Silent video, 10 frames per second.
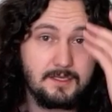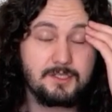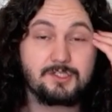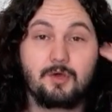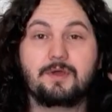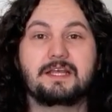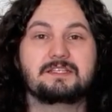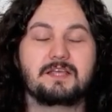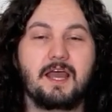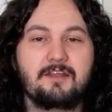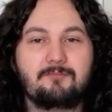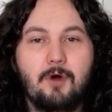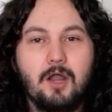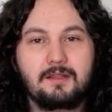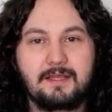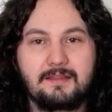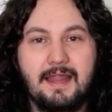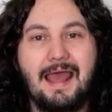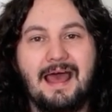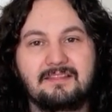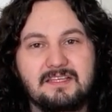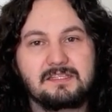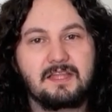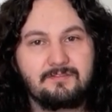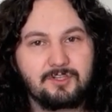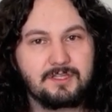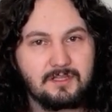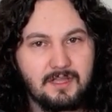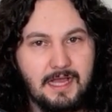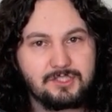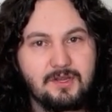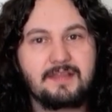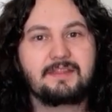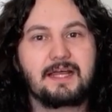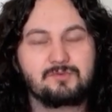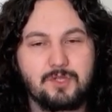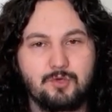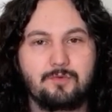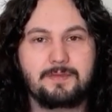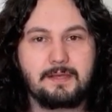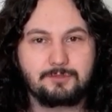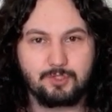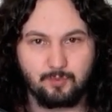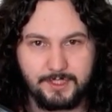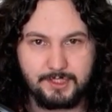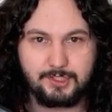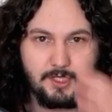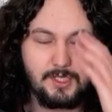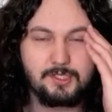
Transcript: So it's kind of modeling that at this level in the class you're at, that's what you would be able to reach.